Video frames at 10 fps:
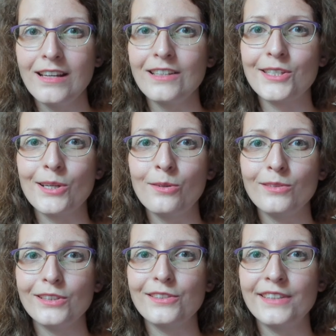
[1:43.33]
So
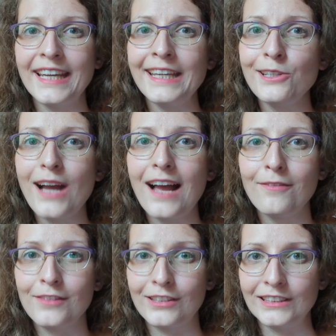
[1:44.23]
today you have
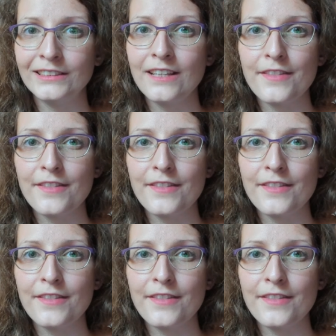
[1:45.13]
learned